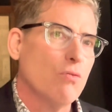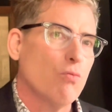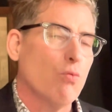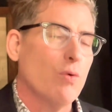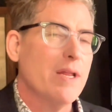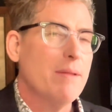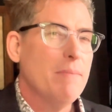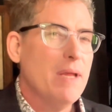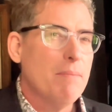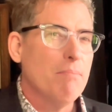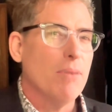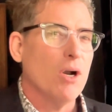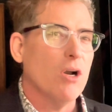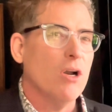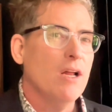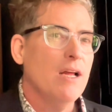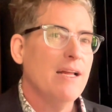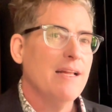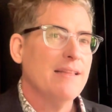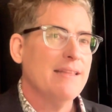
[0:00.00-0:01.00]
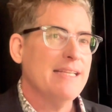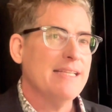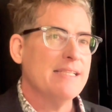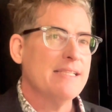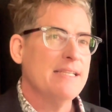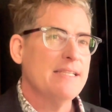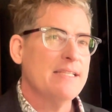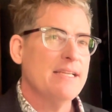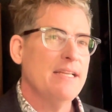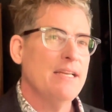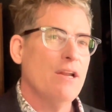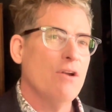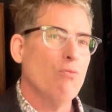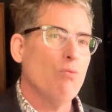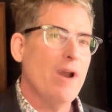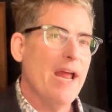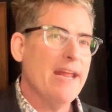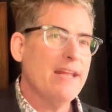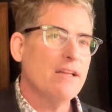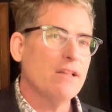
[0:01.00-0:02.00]
Remember, this is an
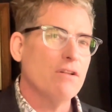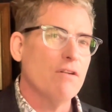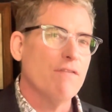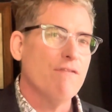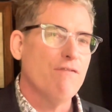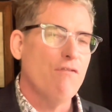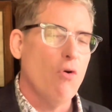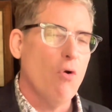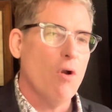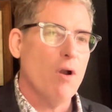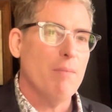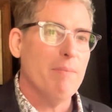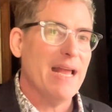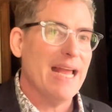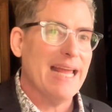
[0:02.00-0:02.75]
irregular form,